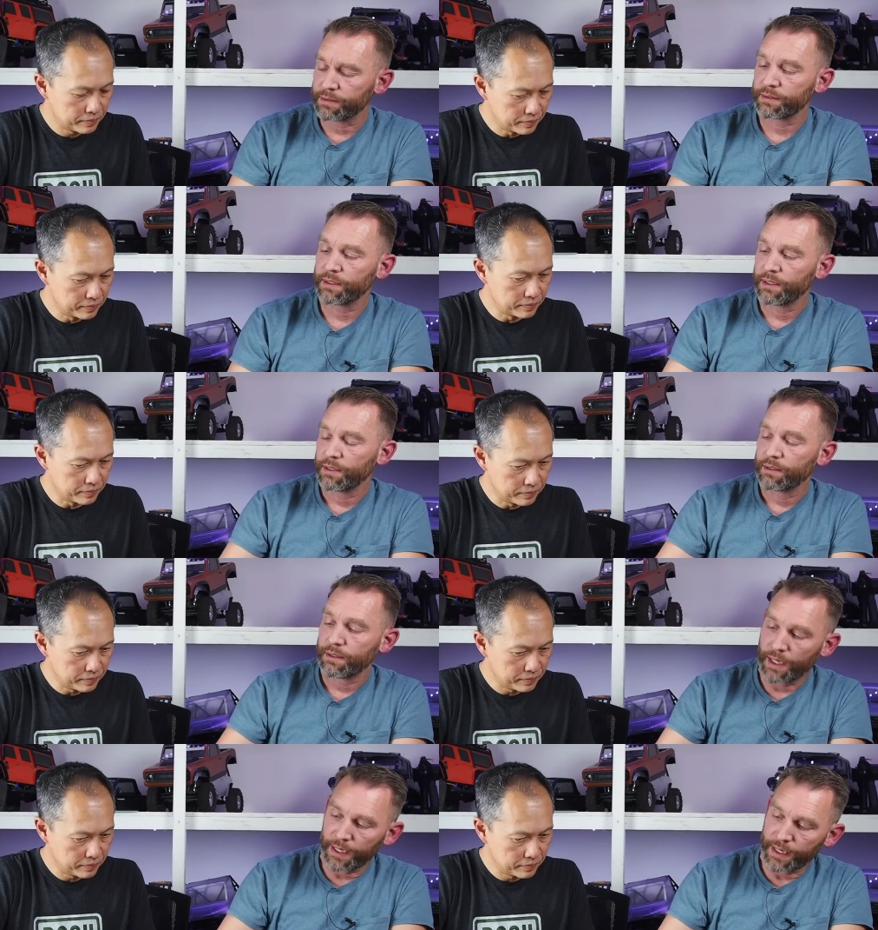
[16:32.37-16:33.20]

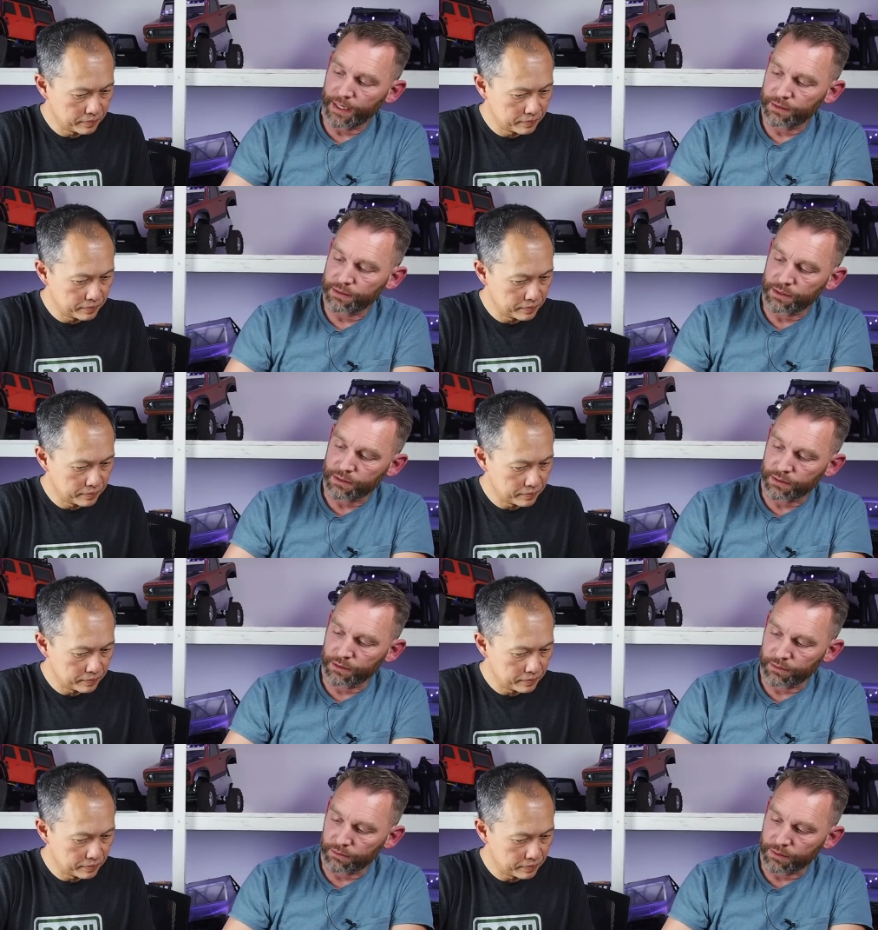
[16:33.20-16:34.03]
Speaker 1: mm-hmm. I had to just
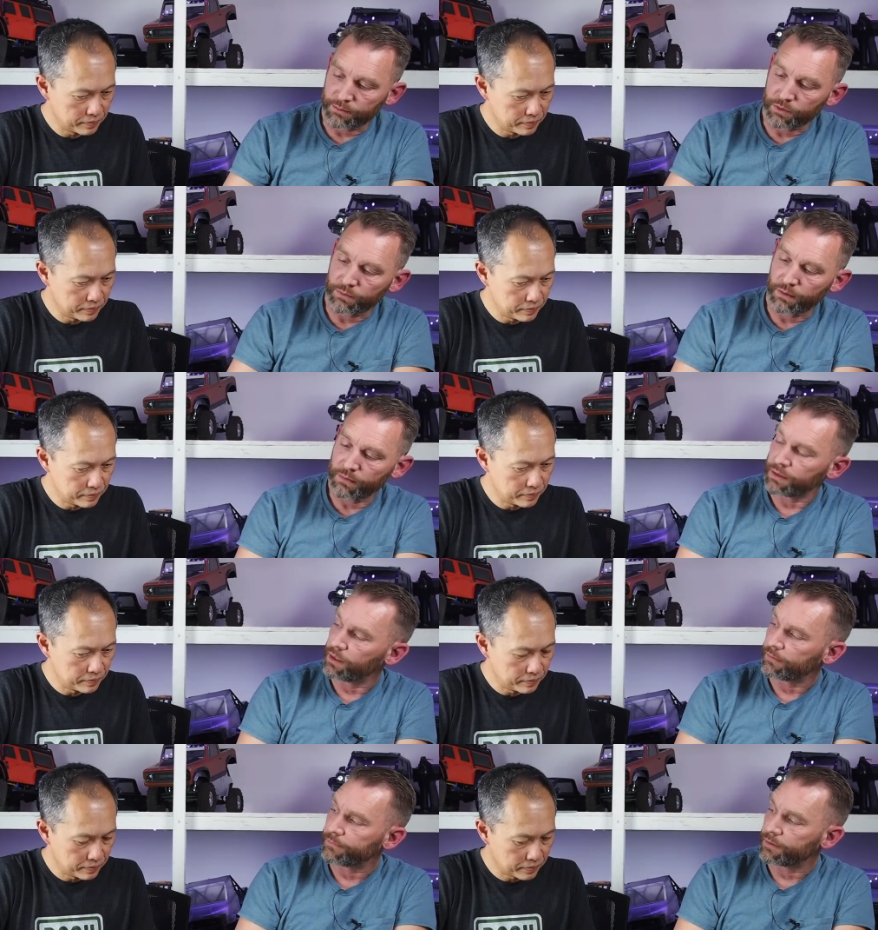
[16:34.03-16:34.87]
literally move
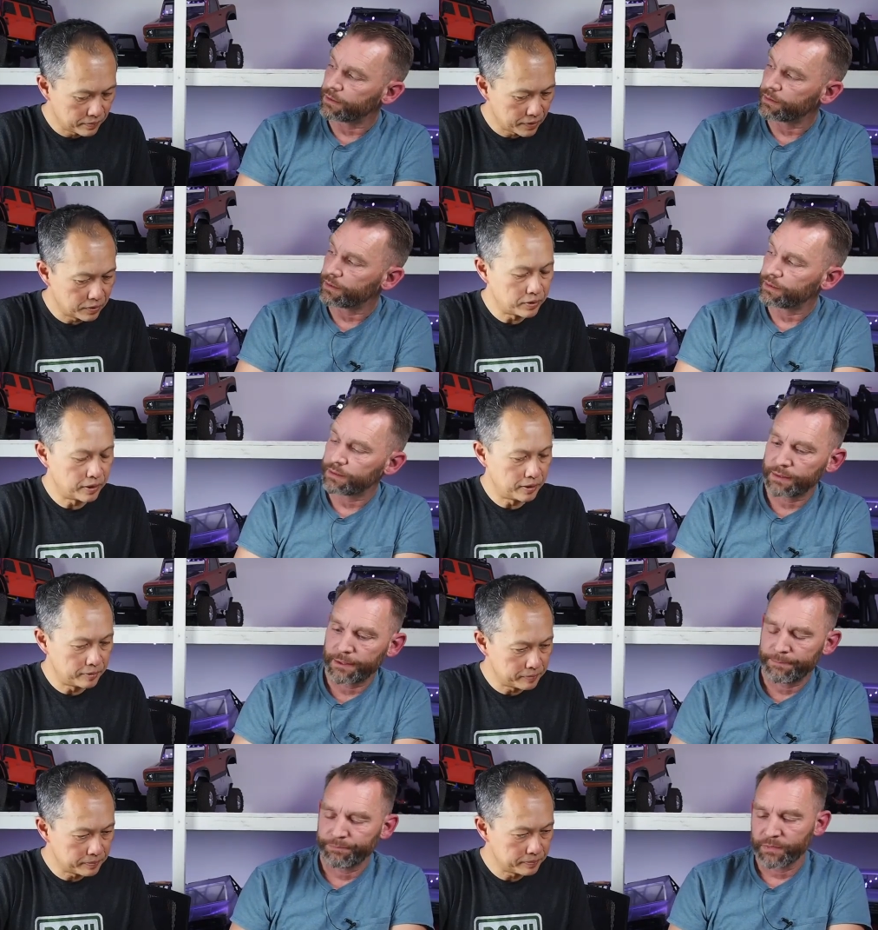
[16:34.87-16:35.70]
everything forward.
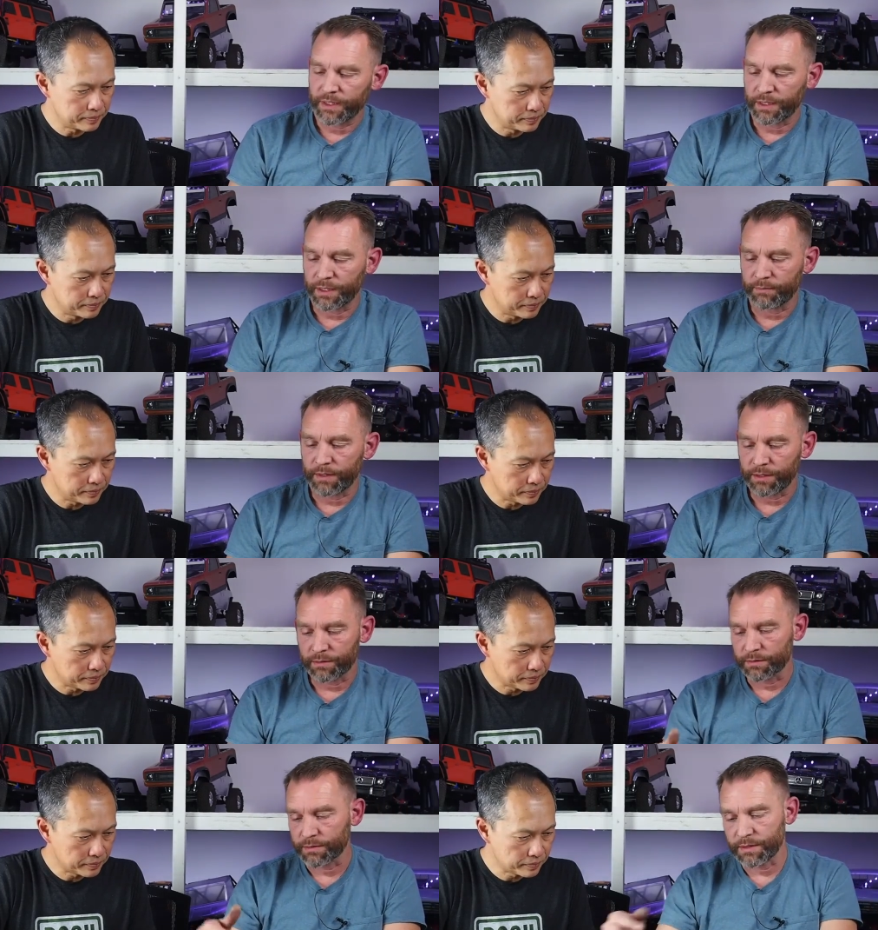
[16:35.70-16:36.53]
Right. Um, and
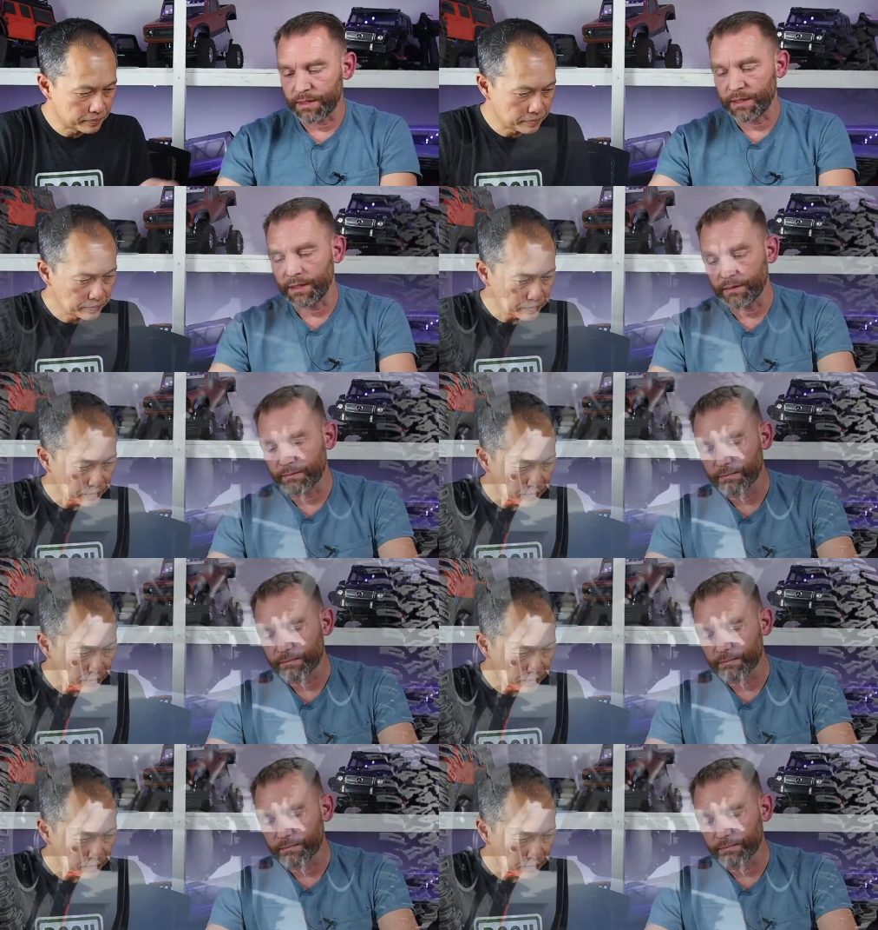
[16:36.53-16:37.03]
you'll see